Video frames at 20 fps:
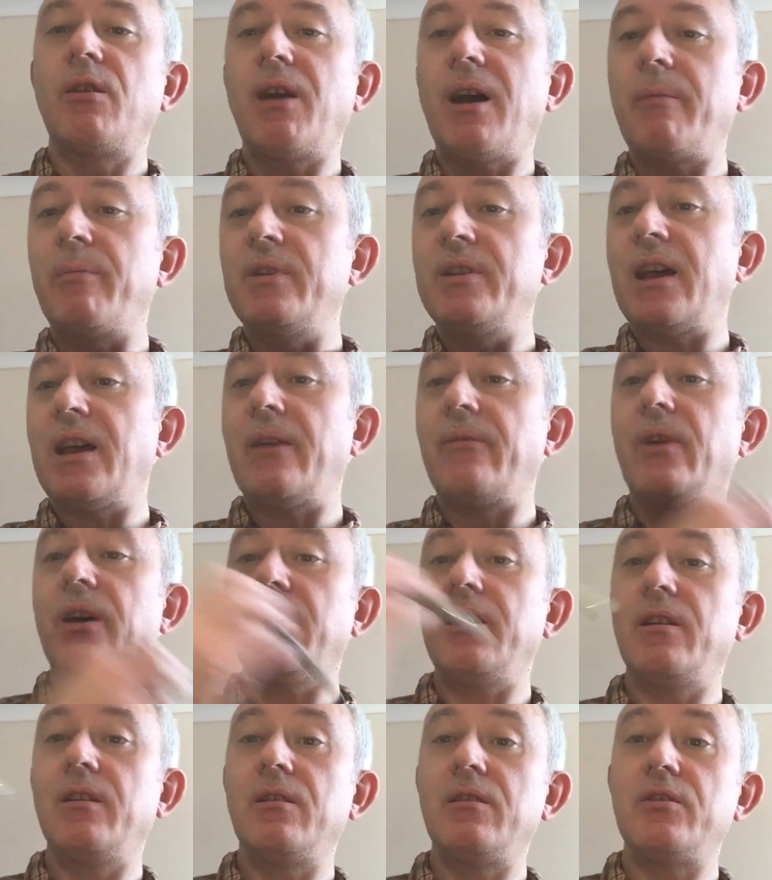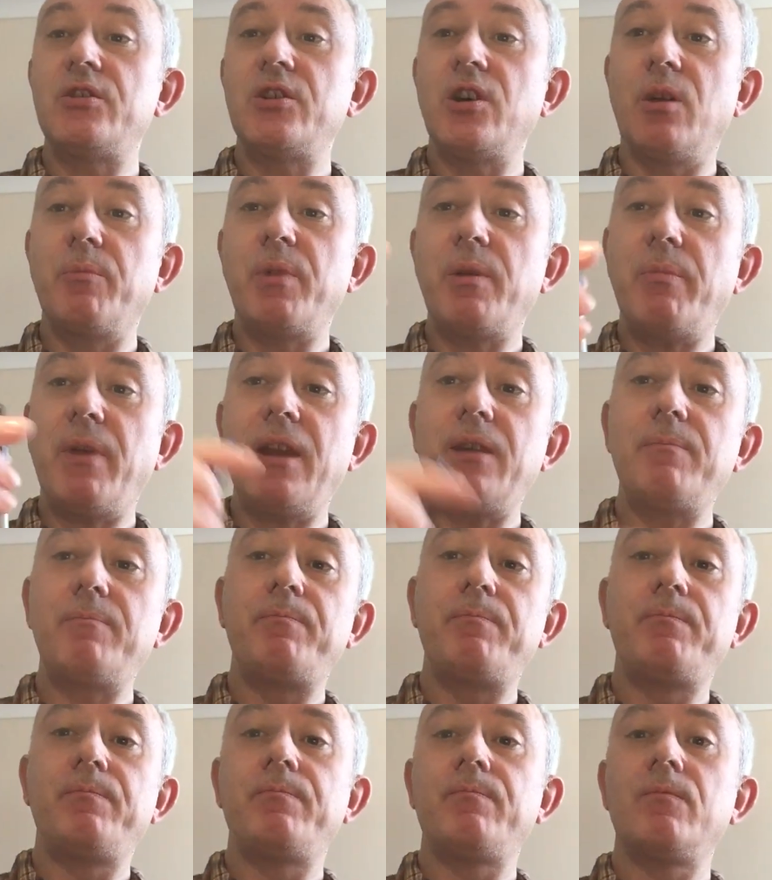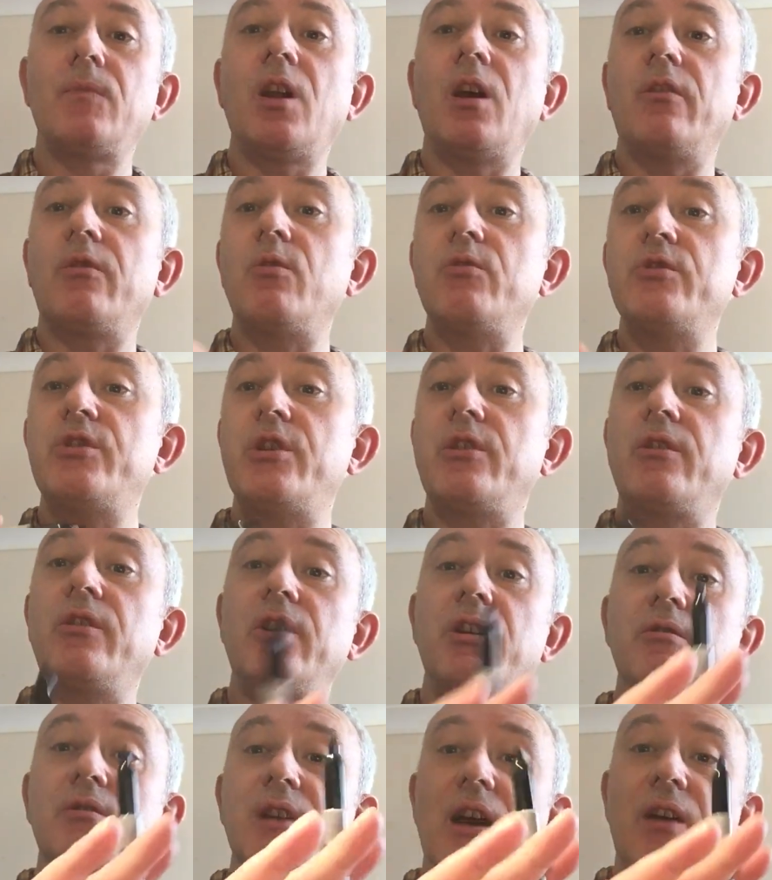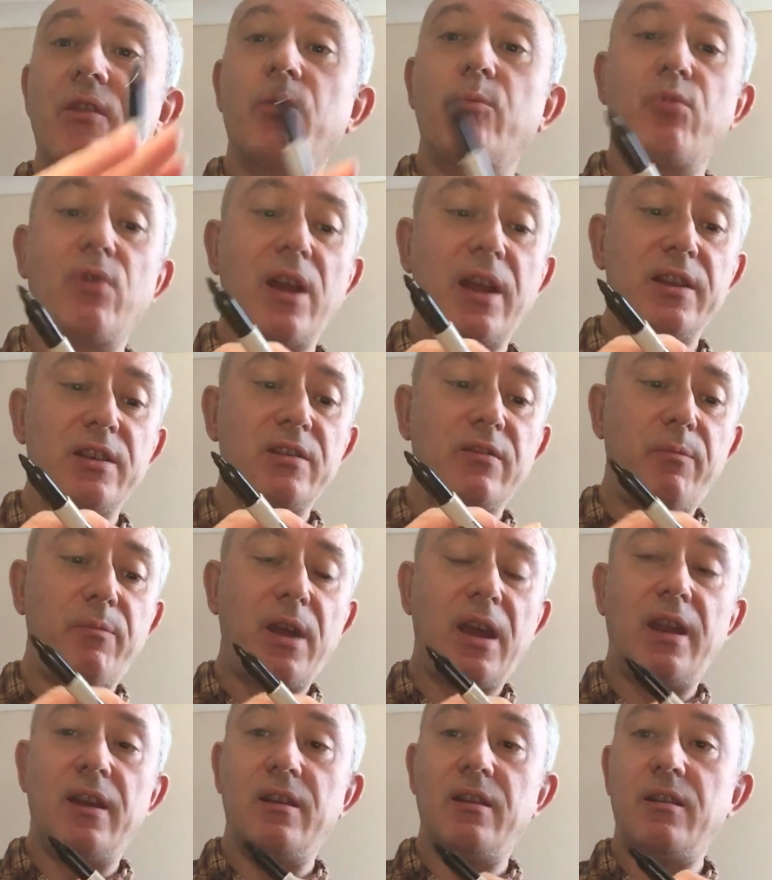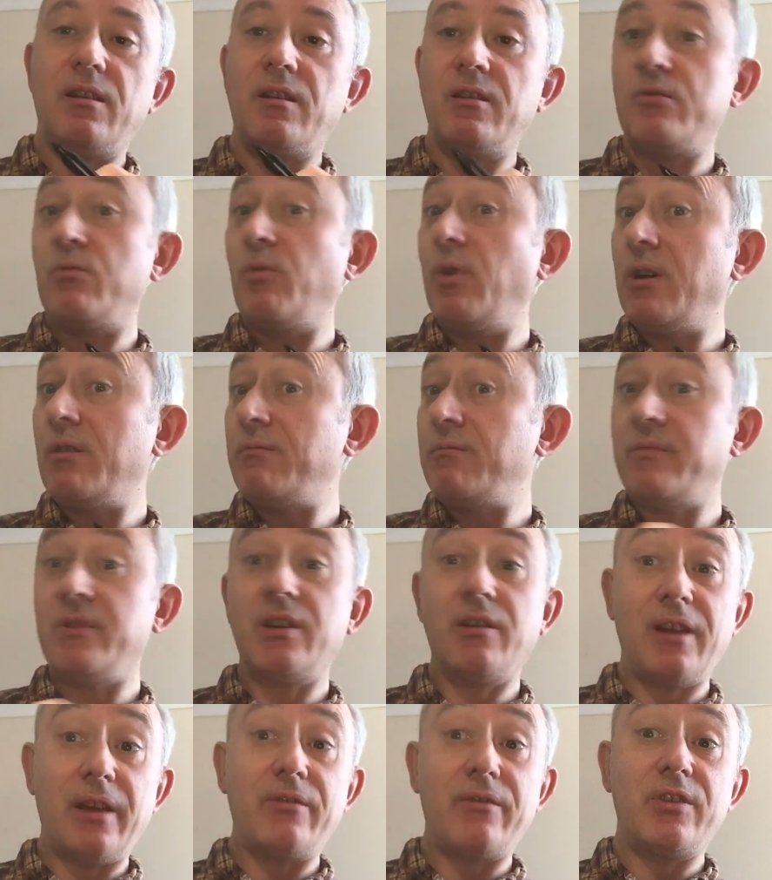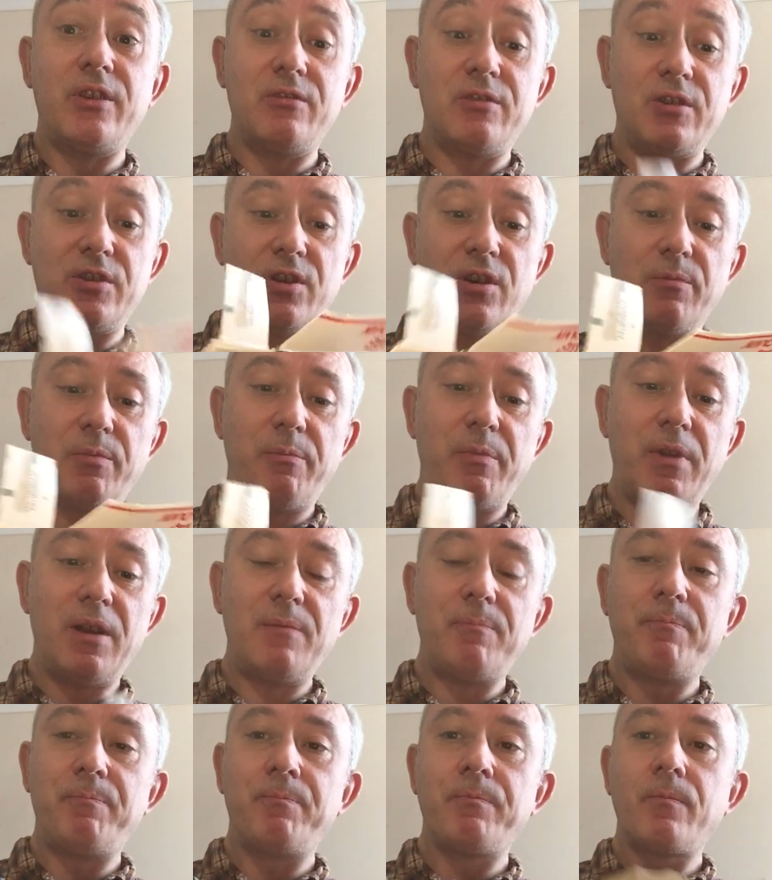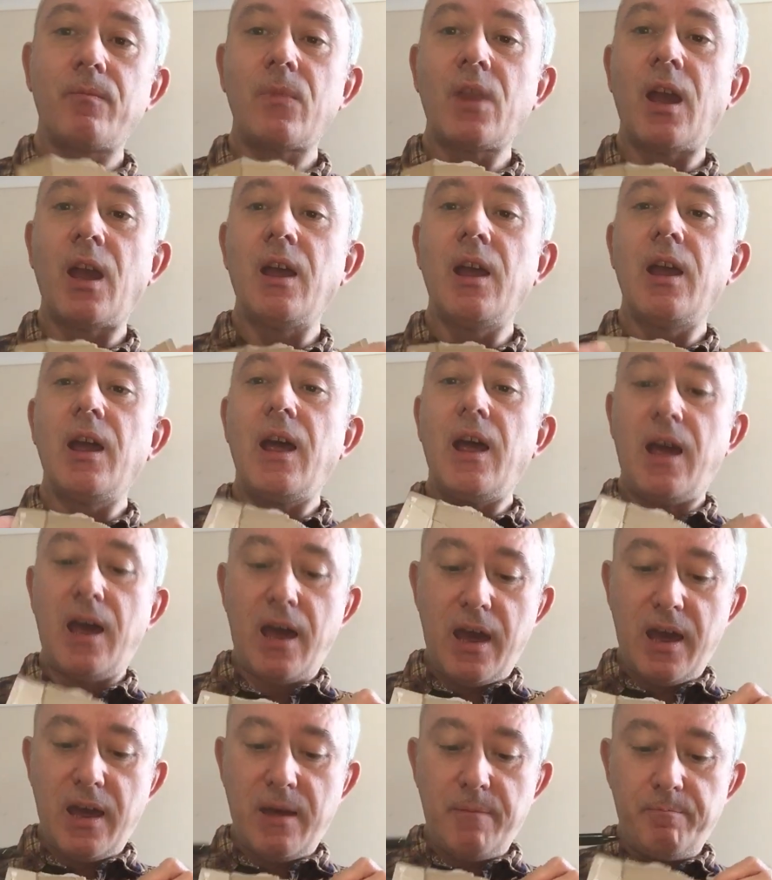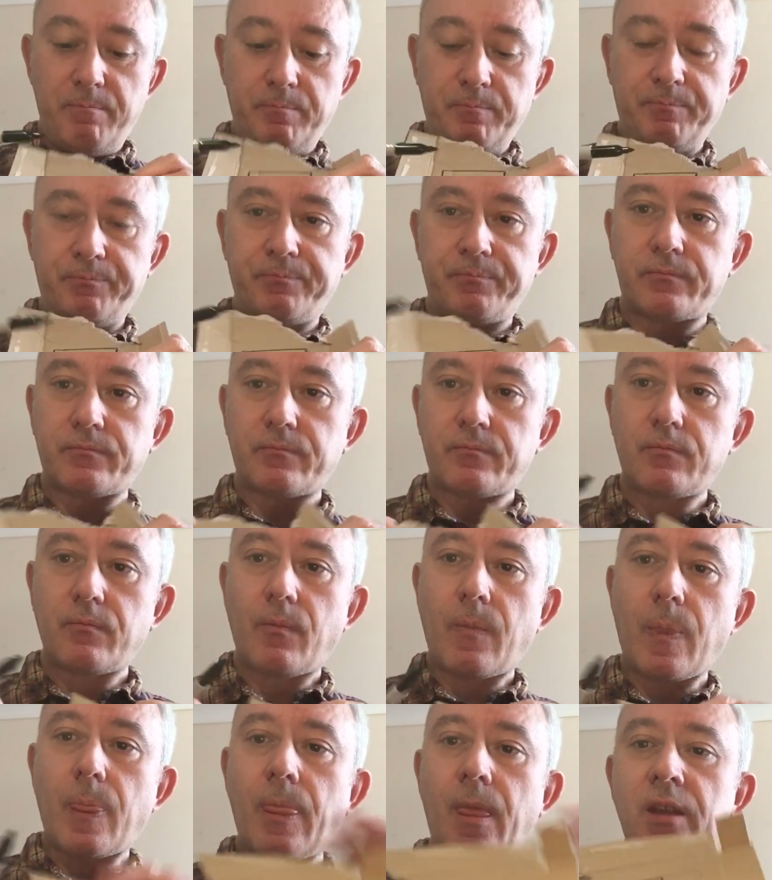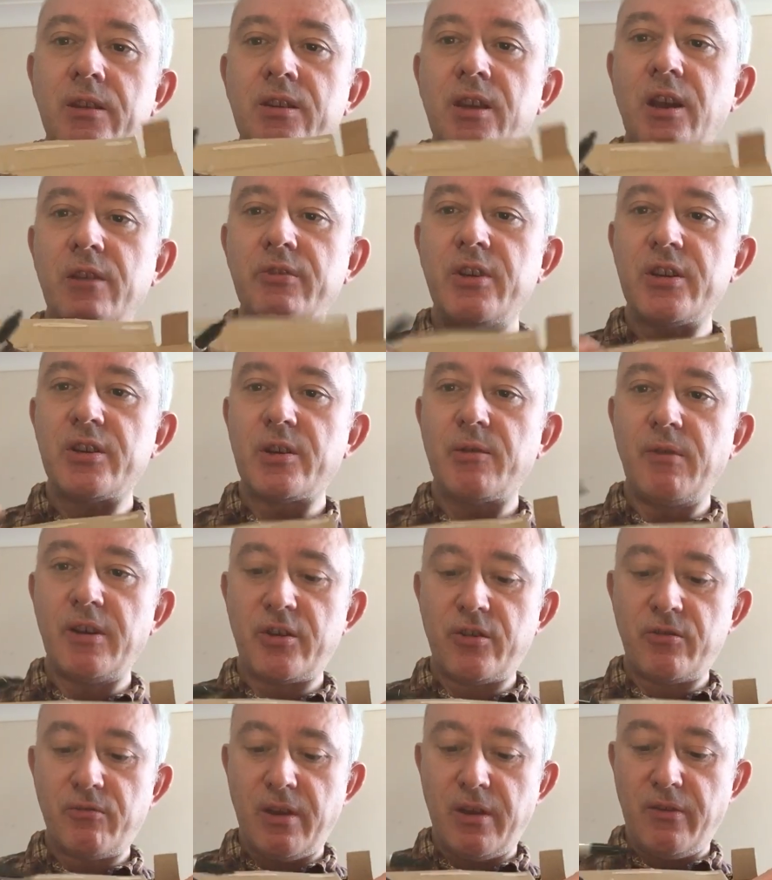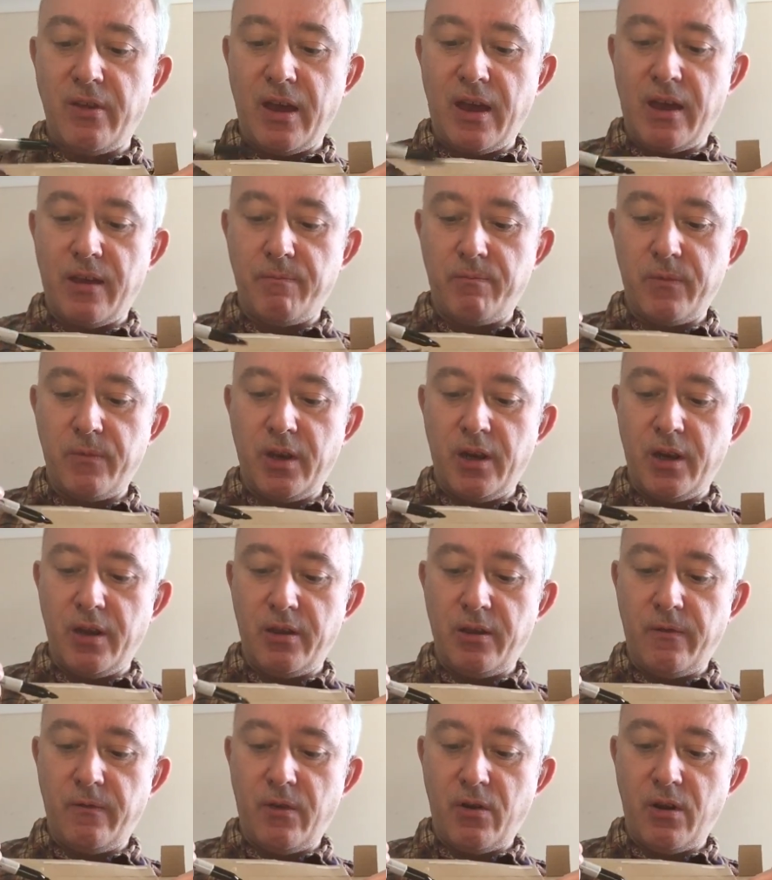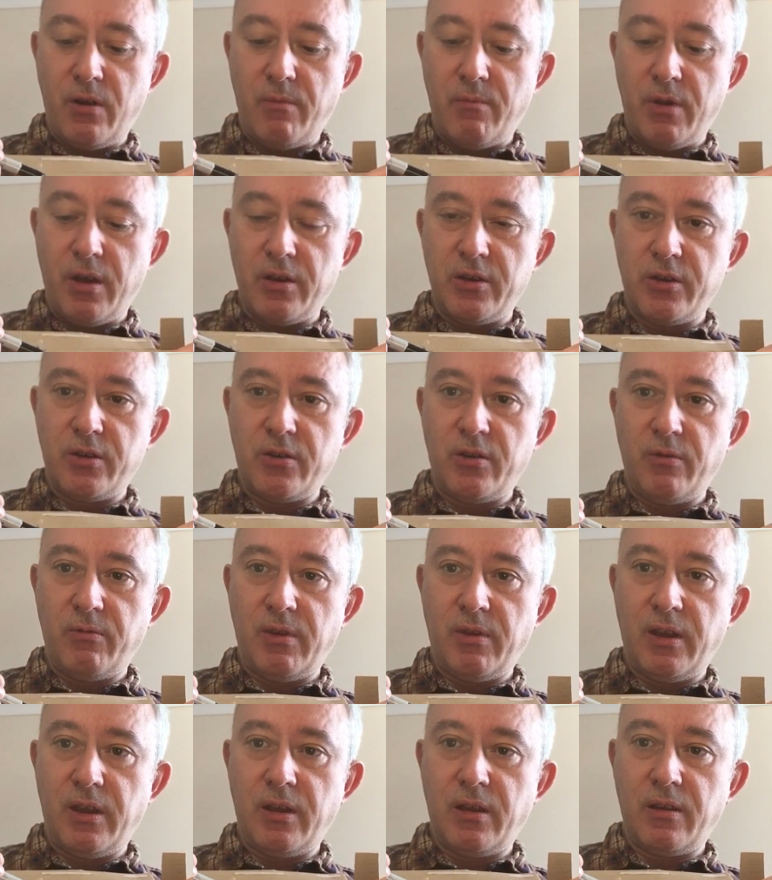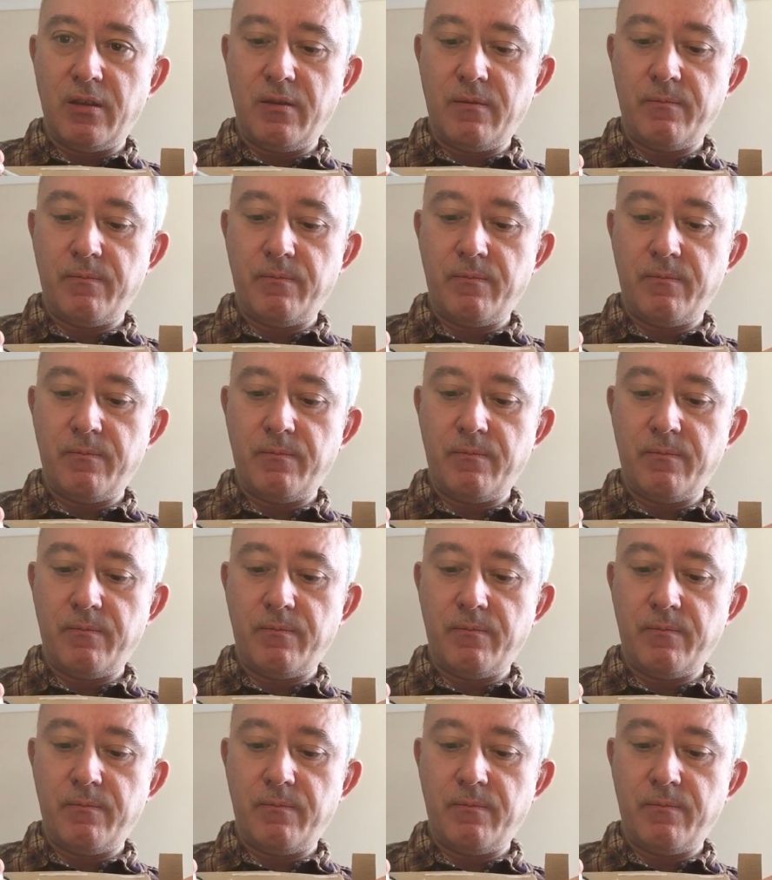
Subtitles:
happen to have a Sharpie pen. Of course, you can use other brands of pen as well. You don't have to use a Sharpie pen. So just to illustrate that, you know, you're very much doing